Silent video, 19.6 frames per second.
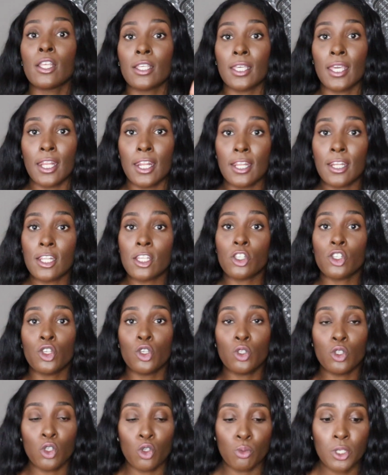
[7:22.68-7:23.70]
Getting this
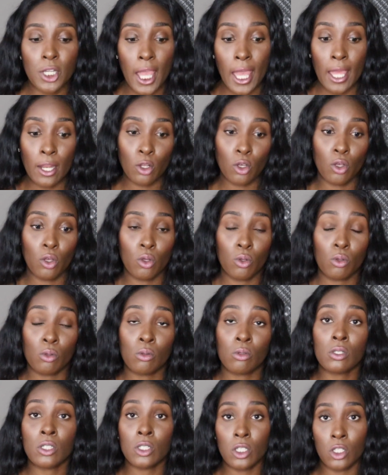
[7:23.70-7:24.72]
YouTube channel
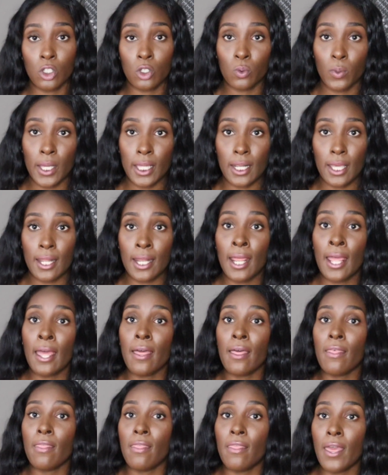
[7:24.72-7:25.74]
situated.
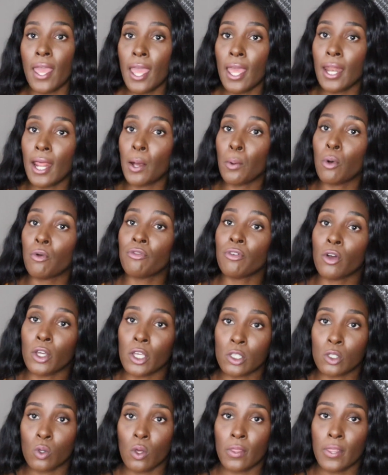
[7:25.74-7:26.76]
Then I will
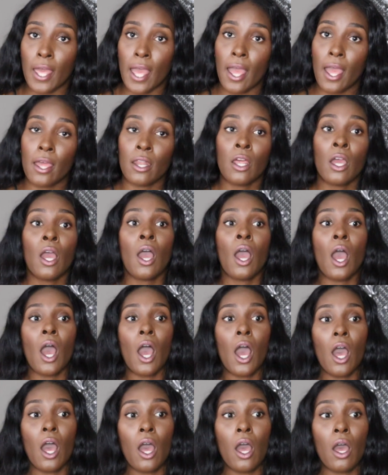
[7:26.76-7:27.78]
focus on that.
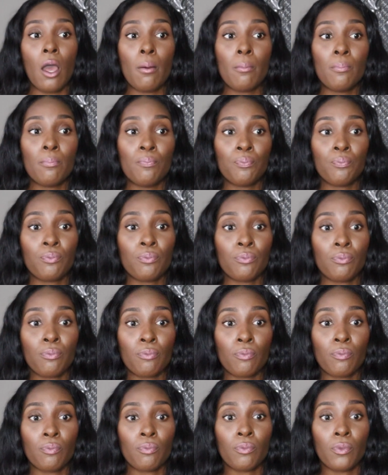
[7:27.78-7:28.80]

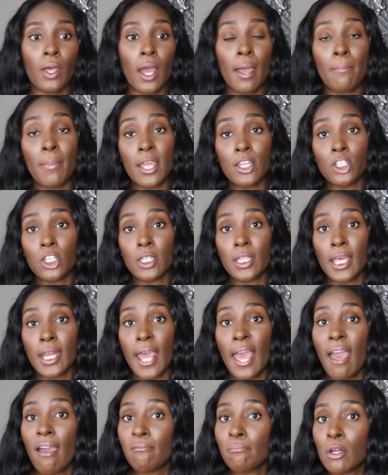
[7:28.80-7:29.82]
I mentioned that
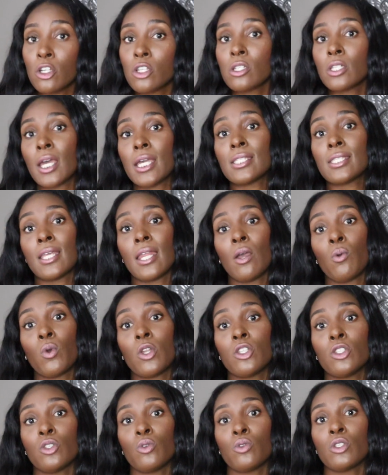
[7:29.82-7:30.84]
I have merchandise that I
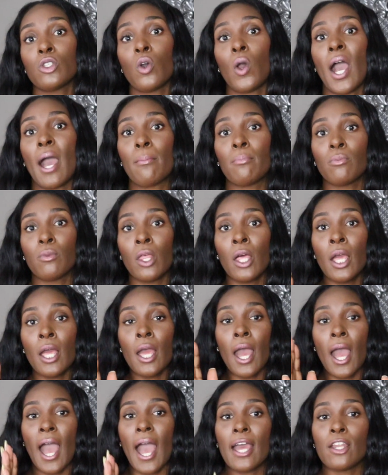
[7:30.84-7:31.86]
want to do. So
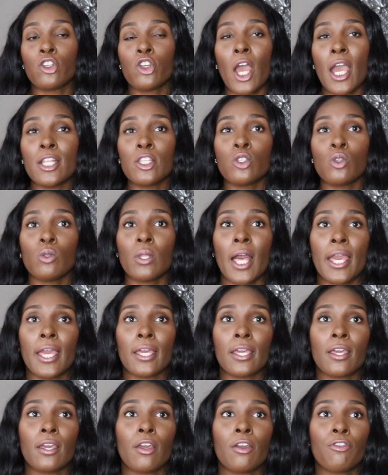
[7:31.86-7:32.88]
I try
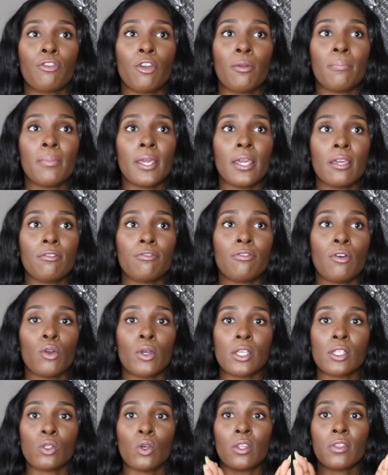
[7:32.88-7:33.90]
to for me,
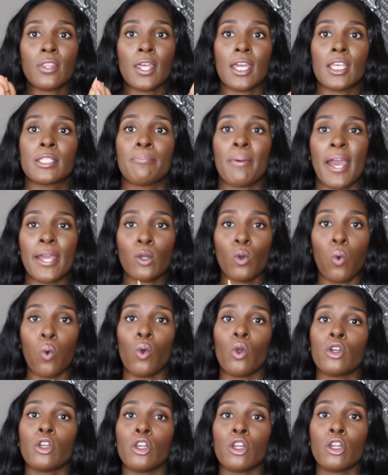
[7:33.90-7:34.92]
focus on things by
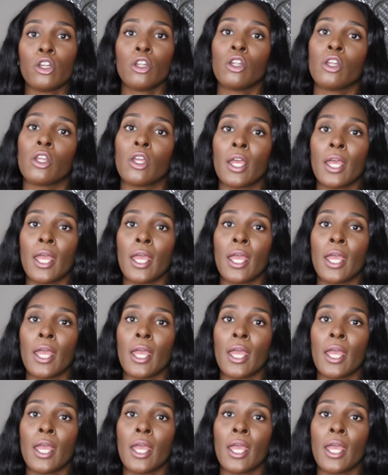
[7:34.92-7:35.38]
quarter.